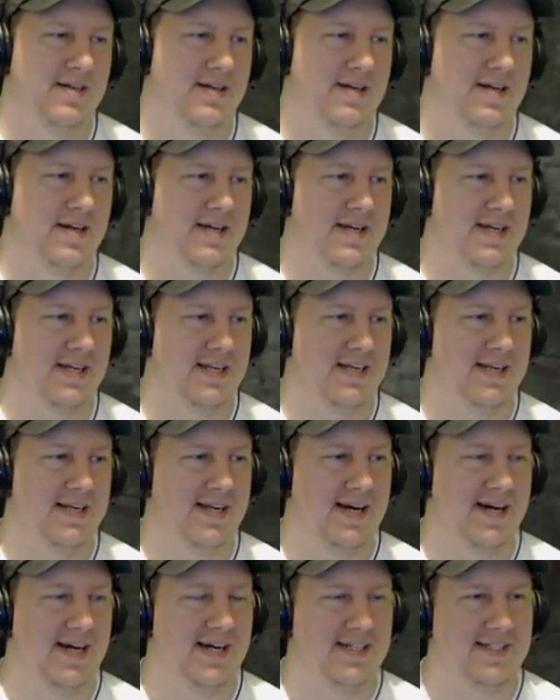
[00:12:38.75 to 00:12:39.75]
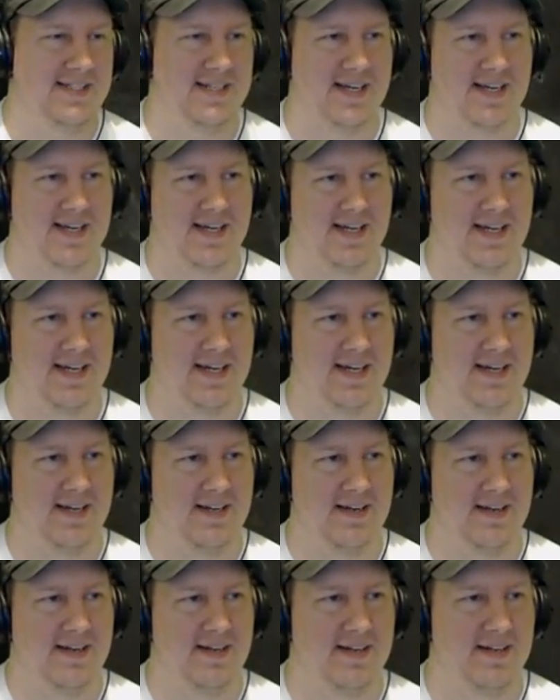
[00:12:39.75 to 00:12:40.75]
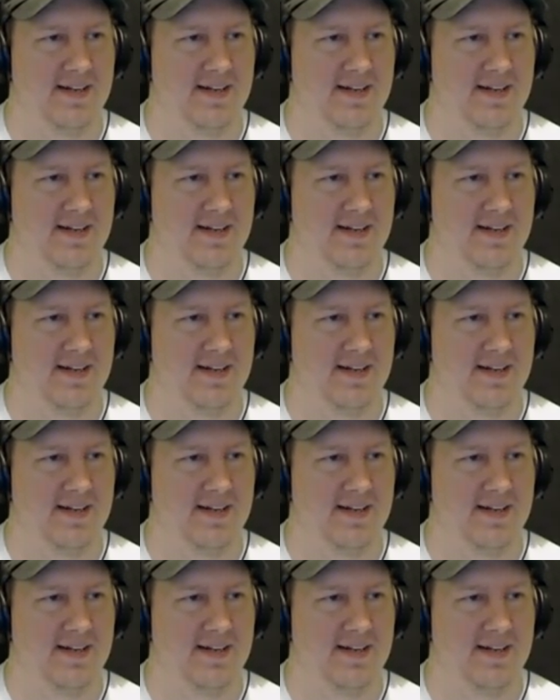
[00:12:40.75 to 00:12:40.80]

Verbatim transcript: I cannot take a hit.